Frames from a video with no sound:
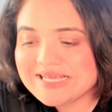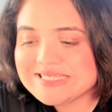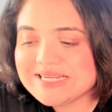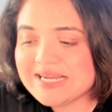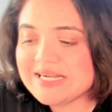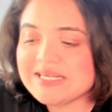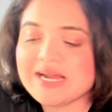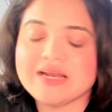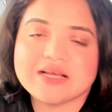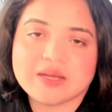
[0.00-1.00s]
It's an
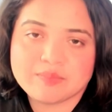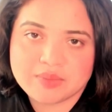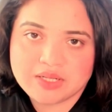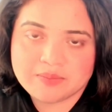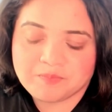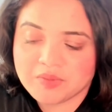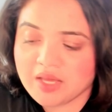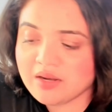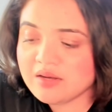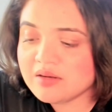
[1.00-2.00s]
entire company.
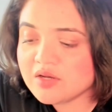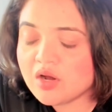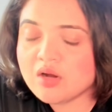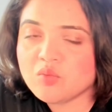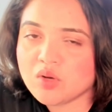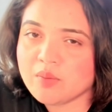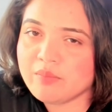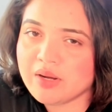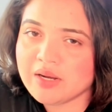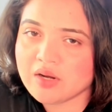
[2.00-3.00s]
And I did not want to
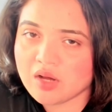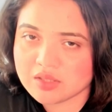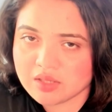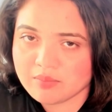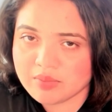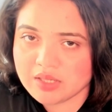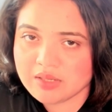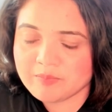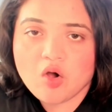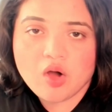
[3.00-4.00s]
build an auth company.
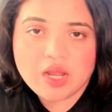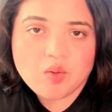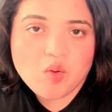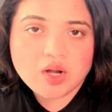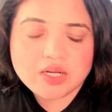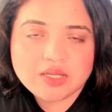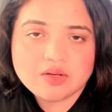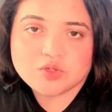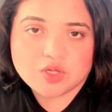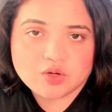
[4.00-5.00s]
All I wanted
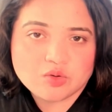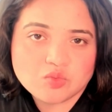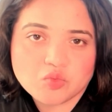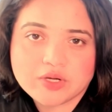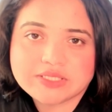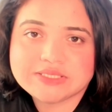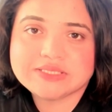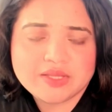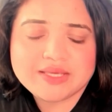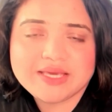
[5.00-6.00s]
to know was,
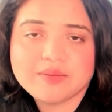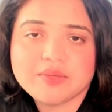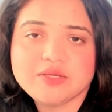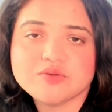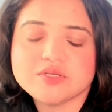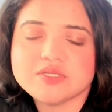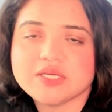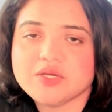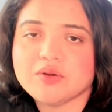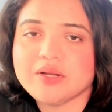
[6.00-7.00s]
can my users
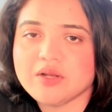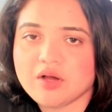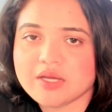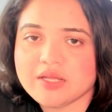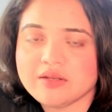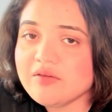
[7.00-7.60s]
securely log in?